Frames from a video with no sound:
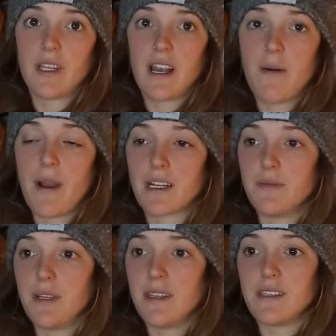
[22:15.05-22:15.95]
They got back
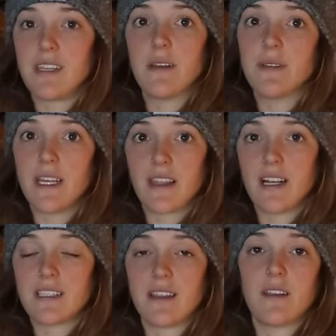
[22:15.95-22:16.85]
to me the same day that
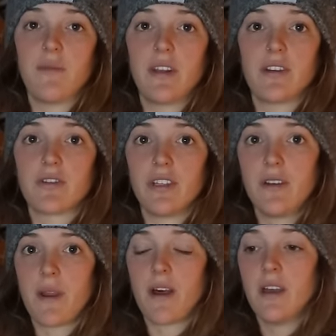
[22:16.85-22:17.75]
I sent them the initial
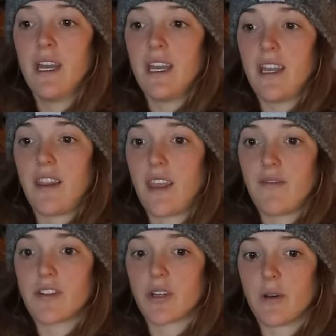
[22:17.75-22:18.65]
email, and they
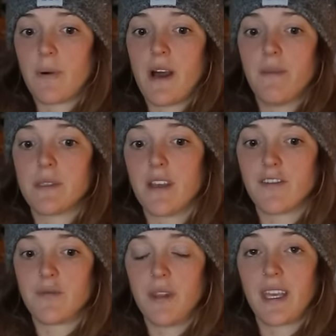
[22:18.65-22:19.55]
even took it upon
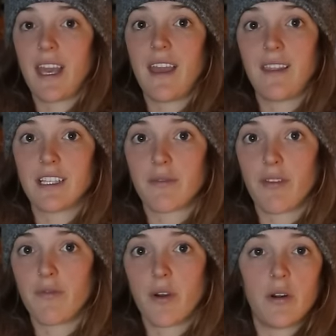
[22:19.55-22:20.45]
themselves to be like, hey, thanks for
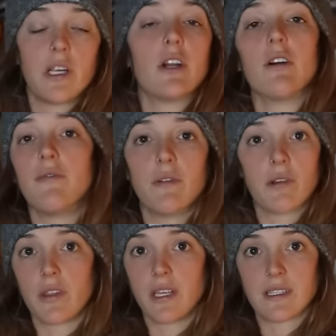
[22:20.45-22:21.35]
the photo. Here are a few
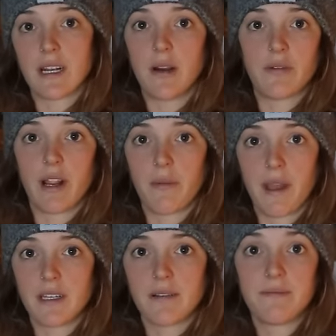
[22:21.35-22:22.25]
other things that I would
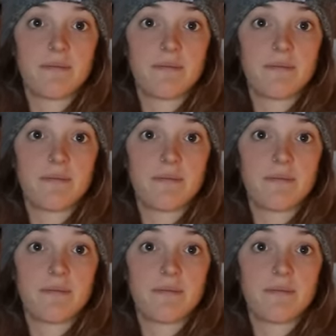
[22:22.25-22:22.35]
recommend.